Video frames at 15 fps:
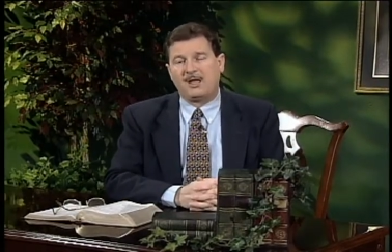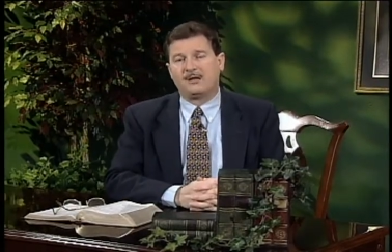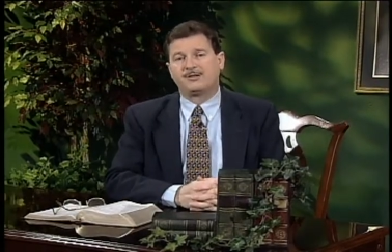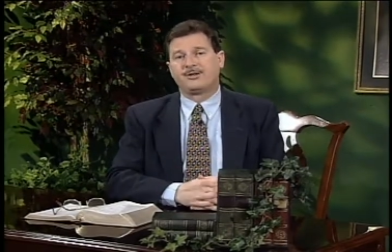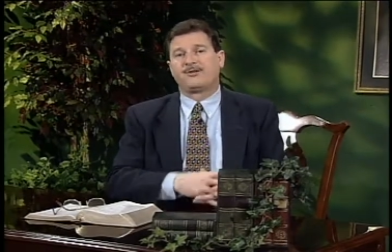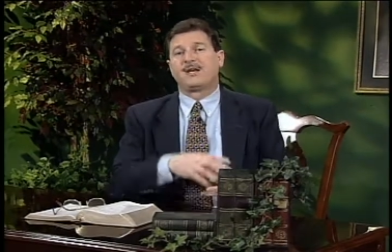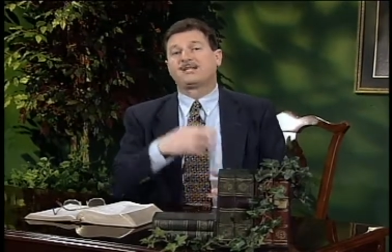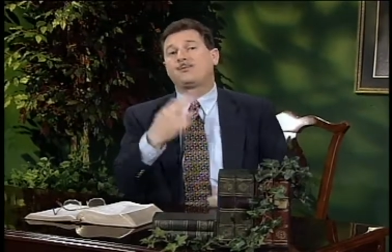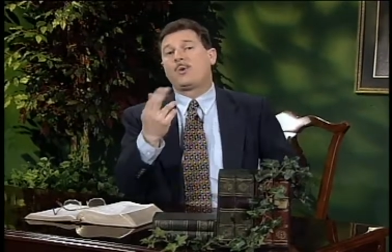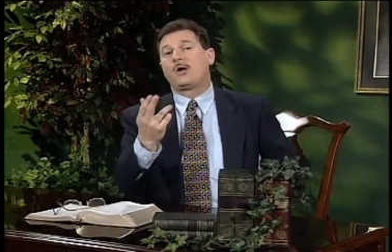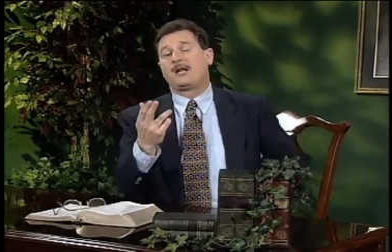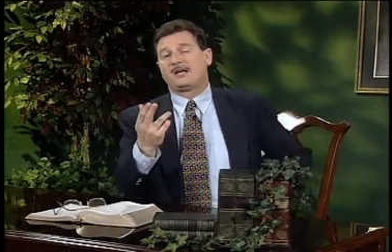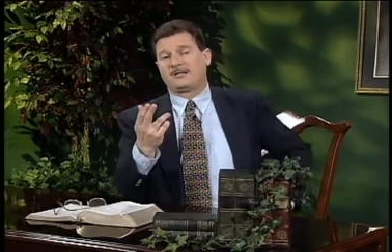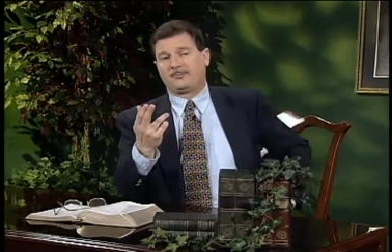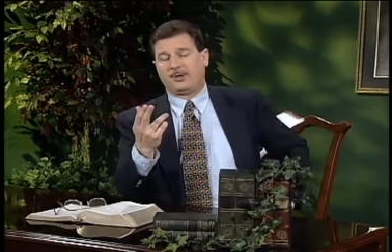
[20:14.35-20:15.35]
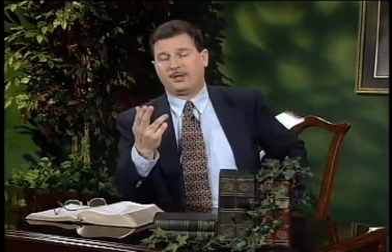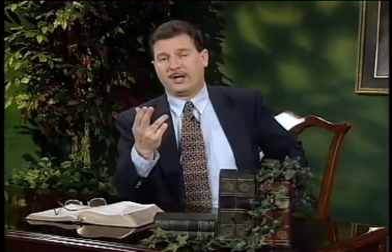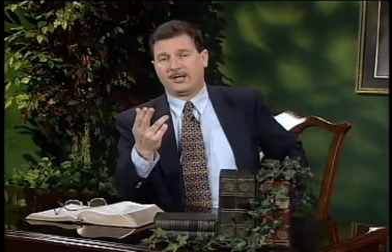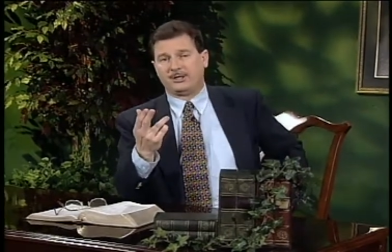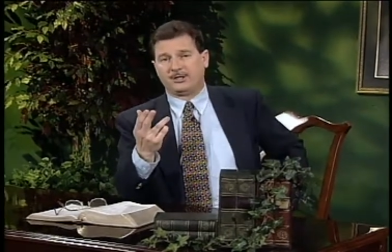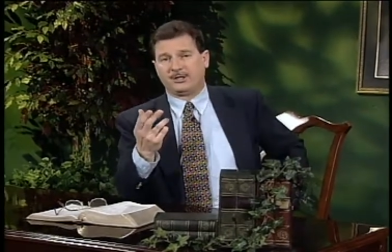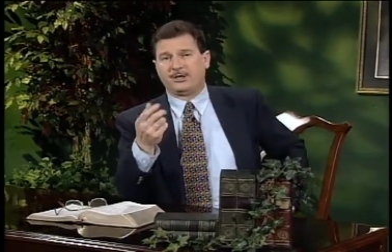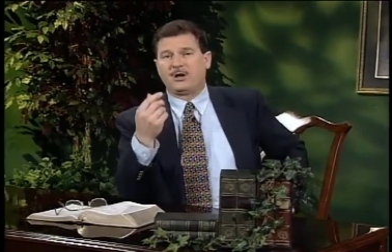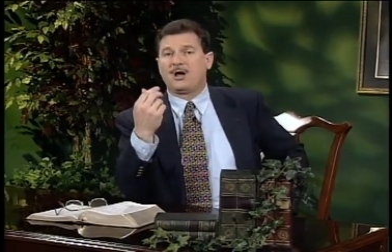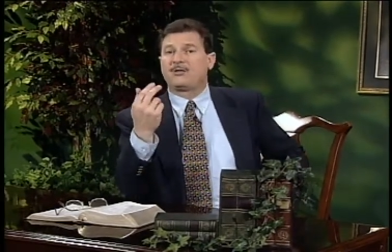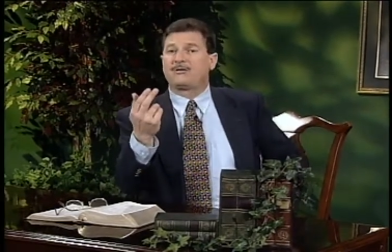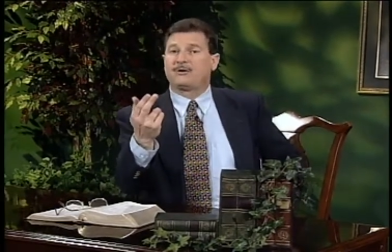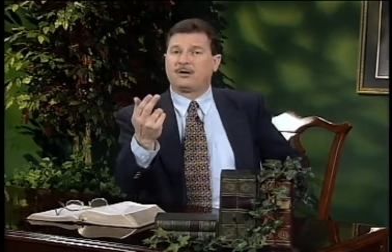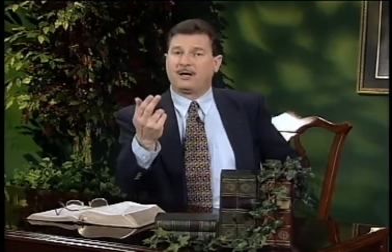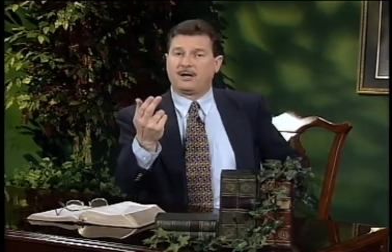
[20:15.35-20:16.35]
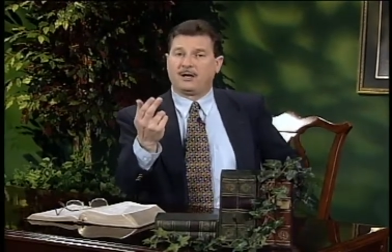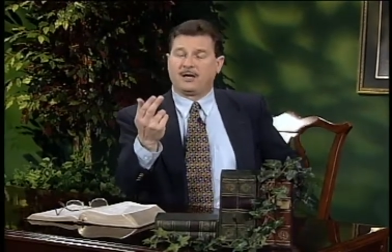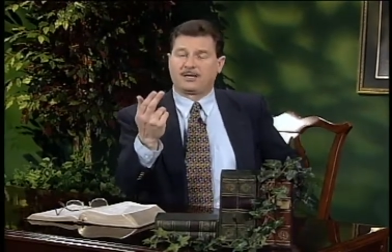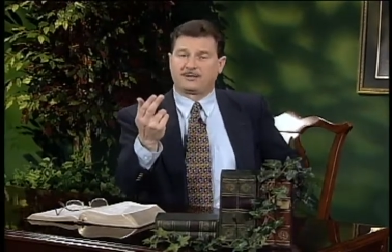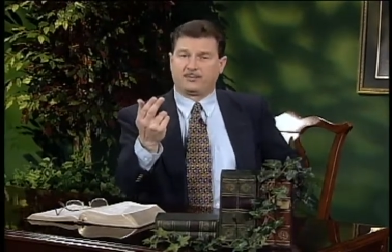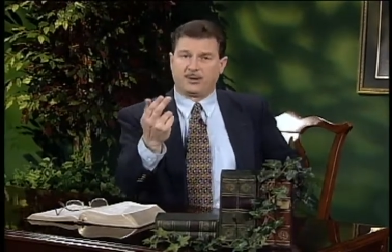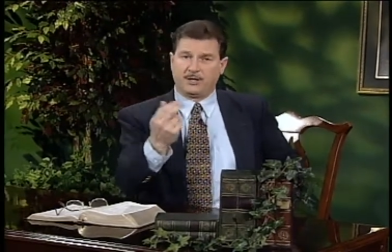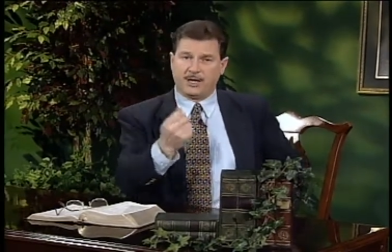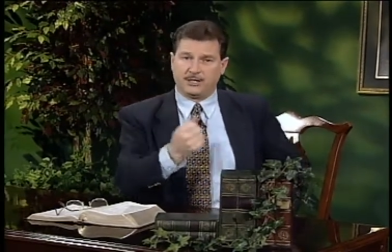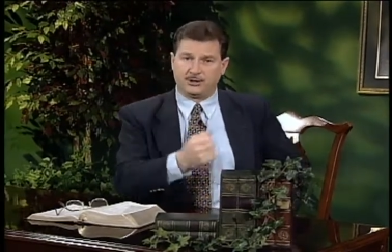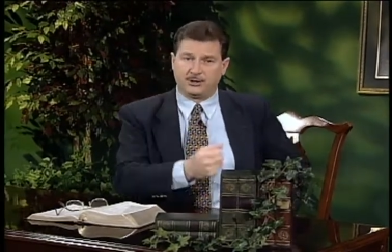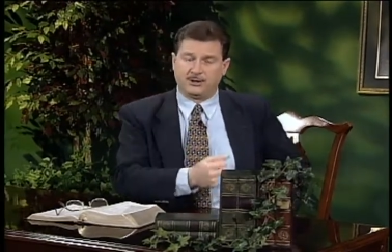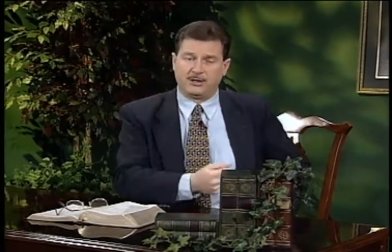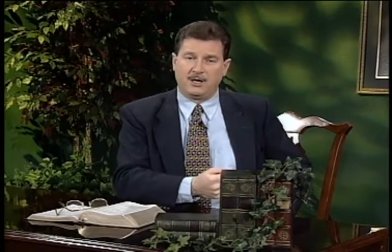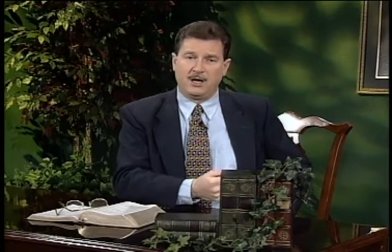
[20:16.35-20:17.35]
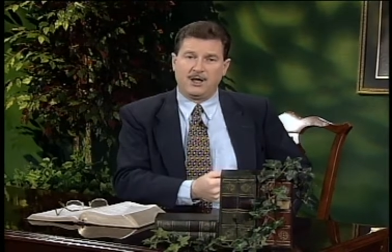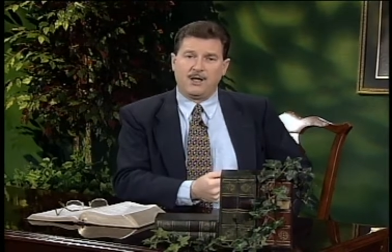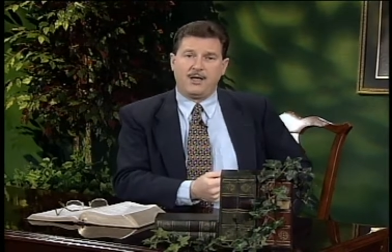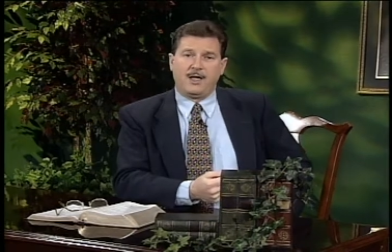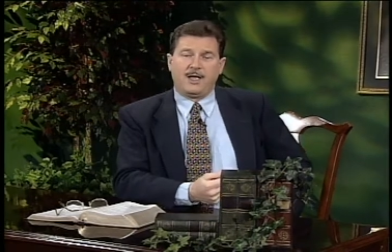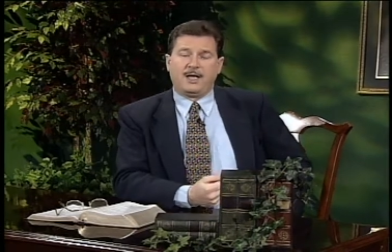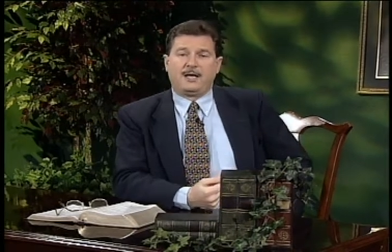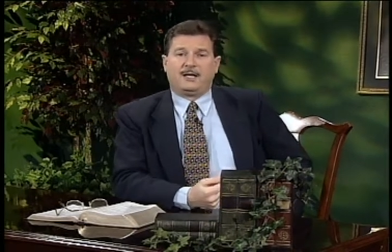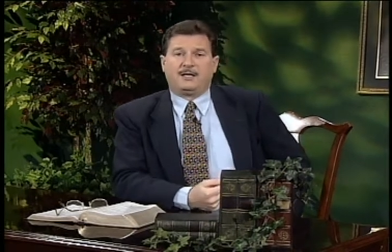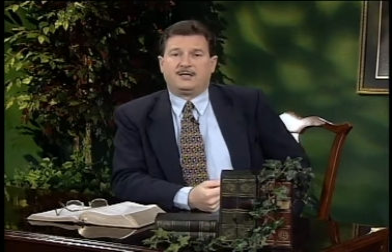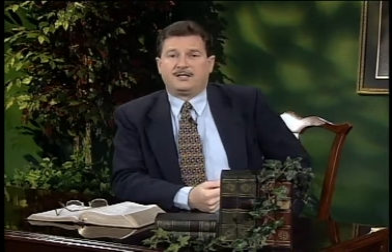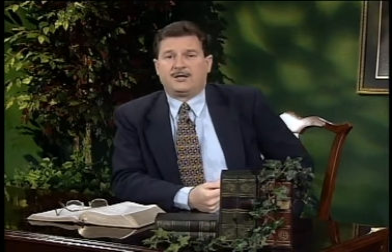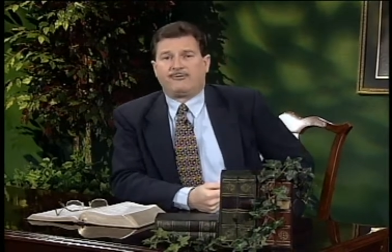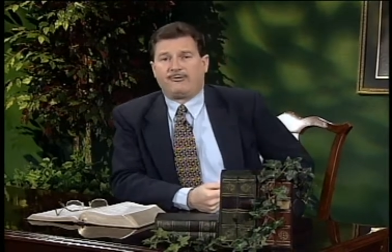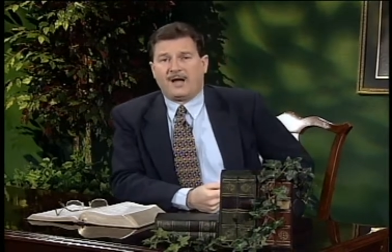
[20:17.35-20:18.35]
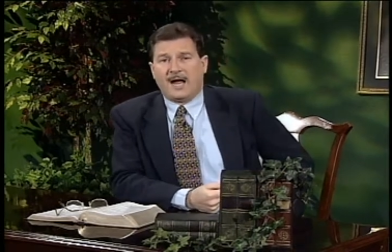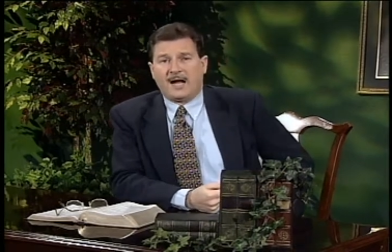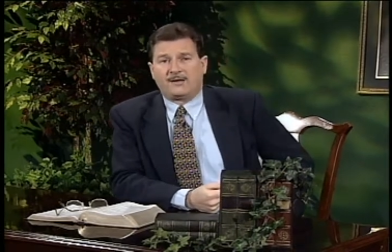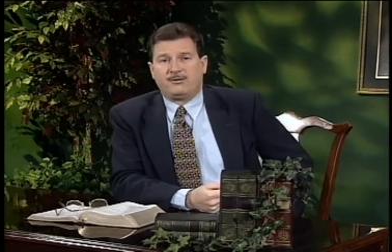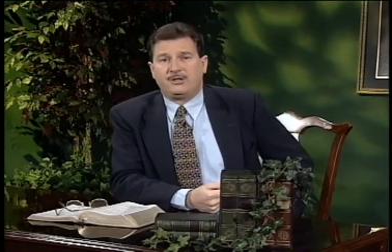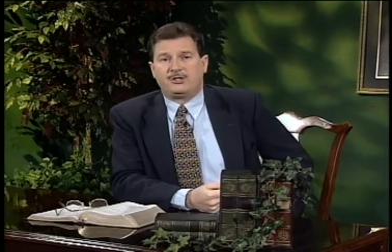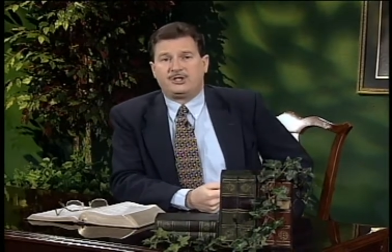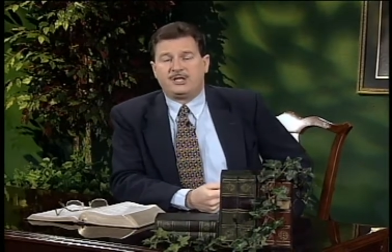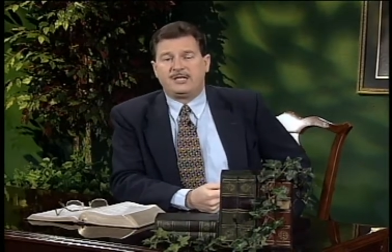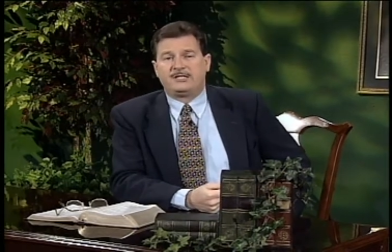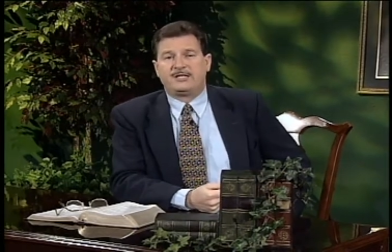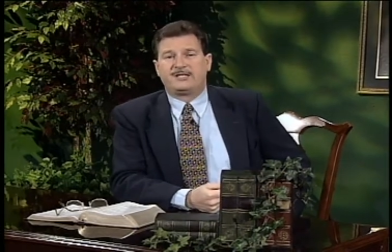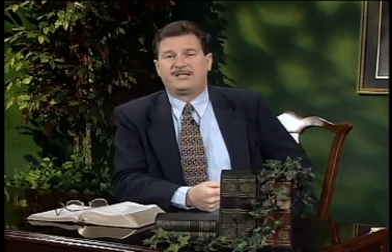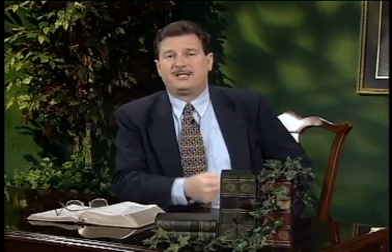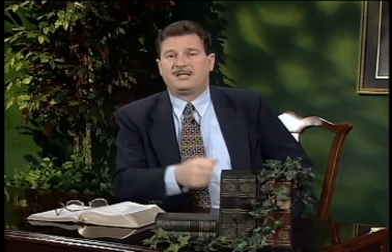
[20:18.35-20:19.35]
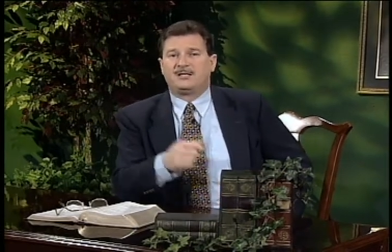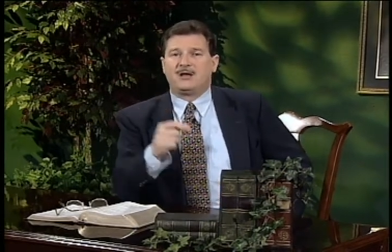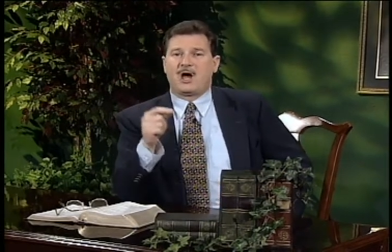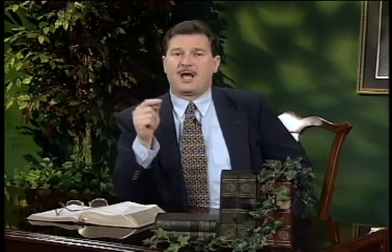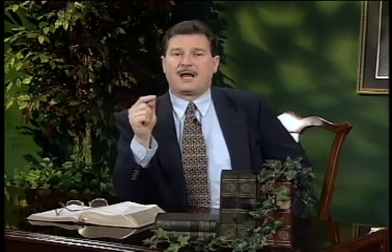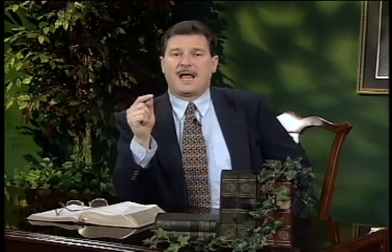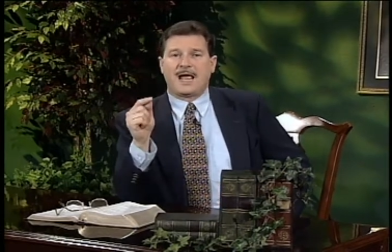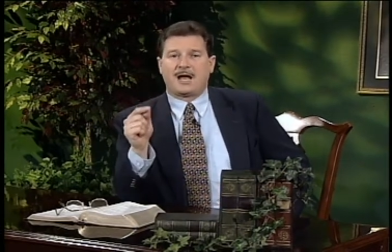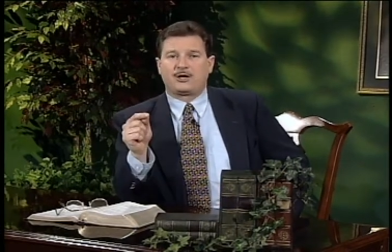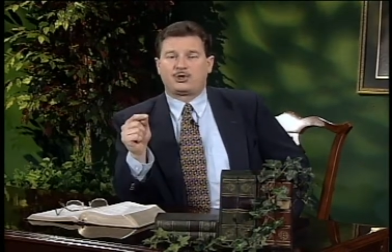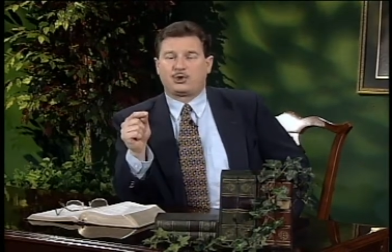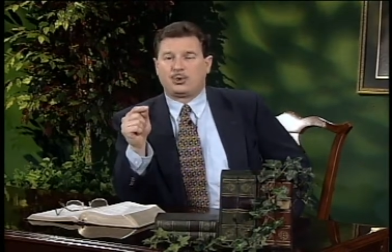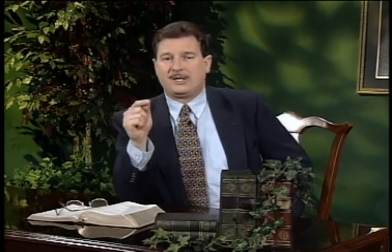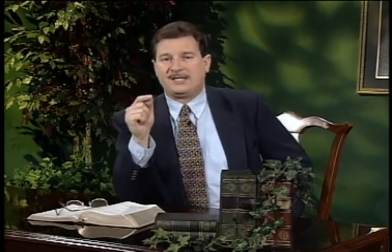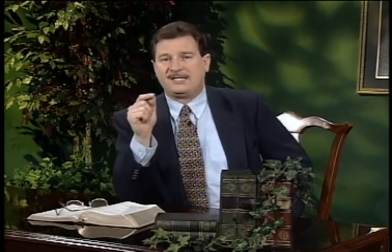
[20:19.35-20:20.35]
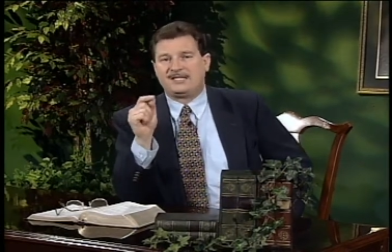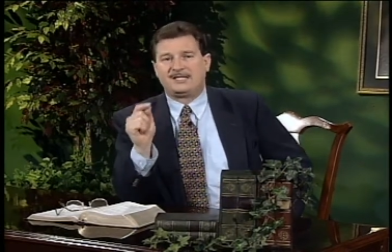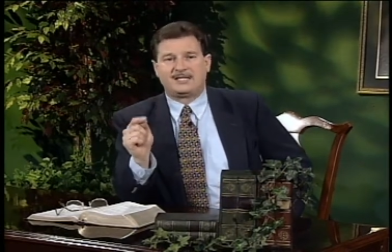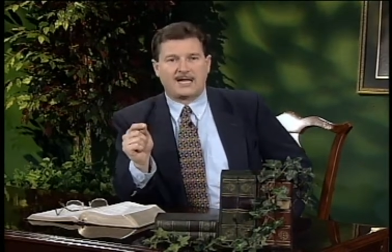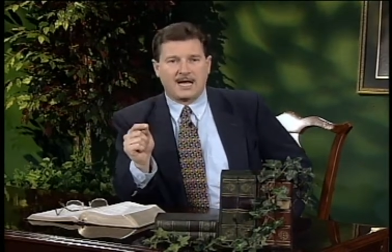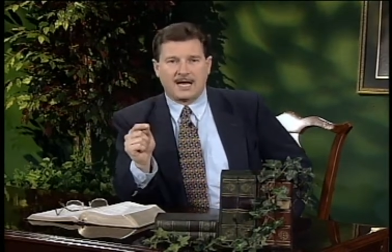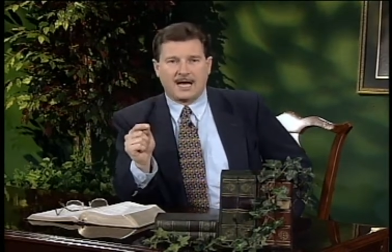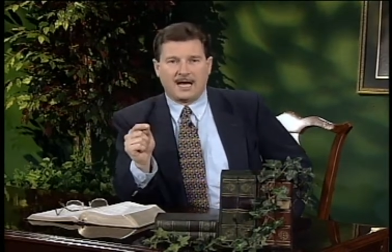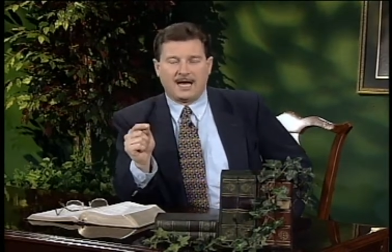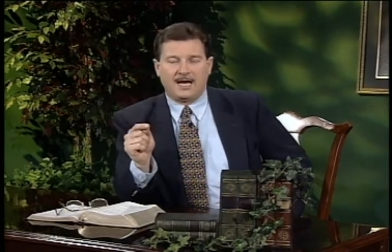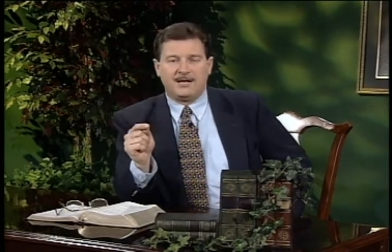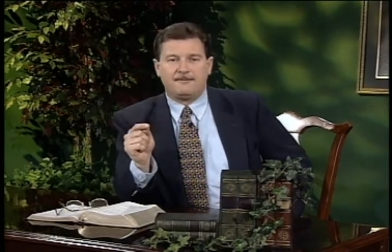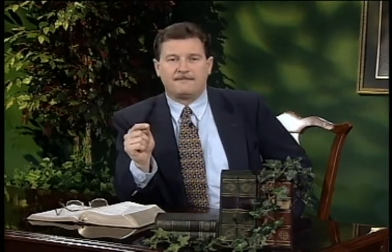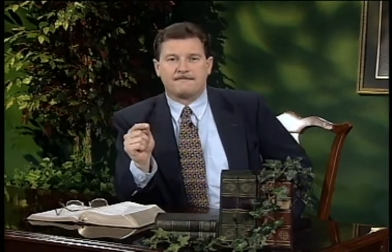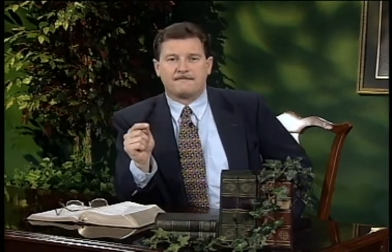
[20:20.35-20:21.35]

So that's one explanation. Another explanation is the fact that Jesus did not actually say